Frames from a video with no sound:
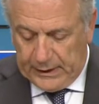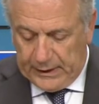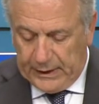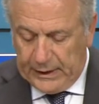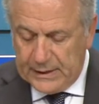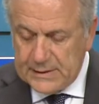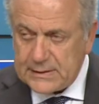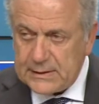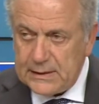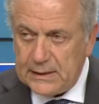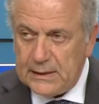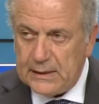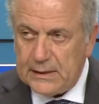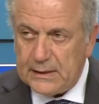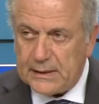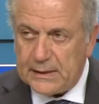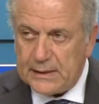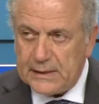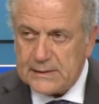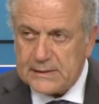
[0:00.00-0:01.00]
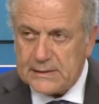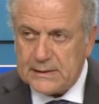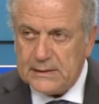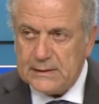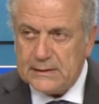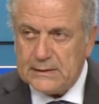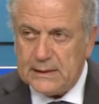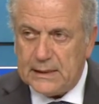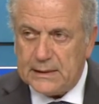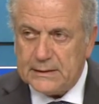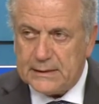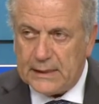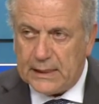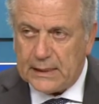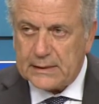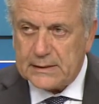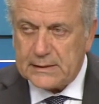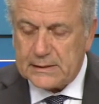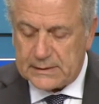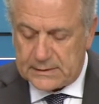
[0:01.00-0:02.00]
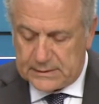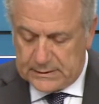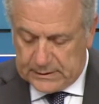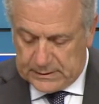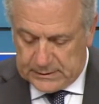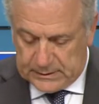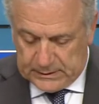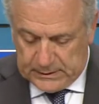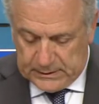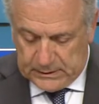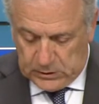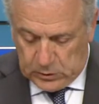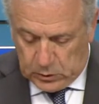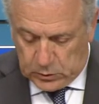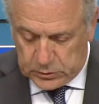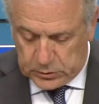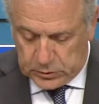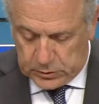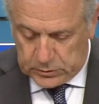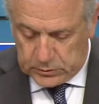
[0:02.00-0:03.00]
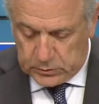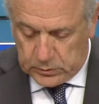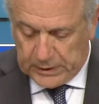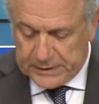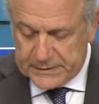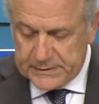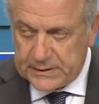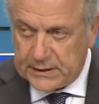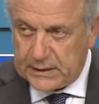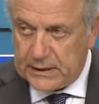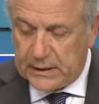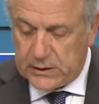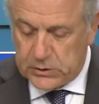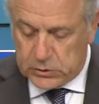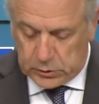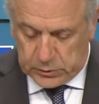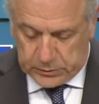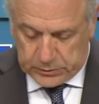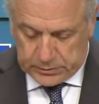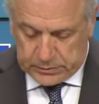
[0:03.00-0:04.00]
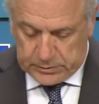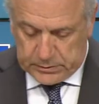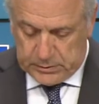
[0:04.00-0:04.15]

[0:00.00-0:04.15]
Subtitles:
As the recent attacks in London once again shows,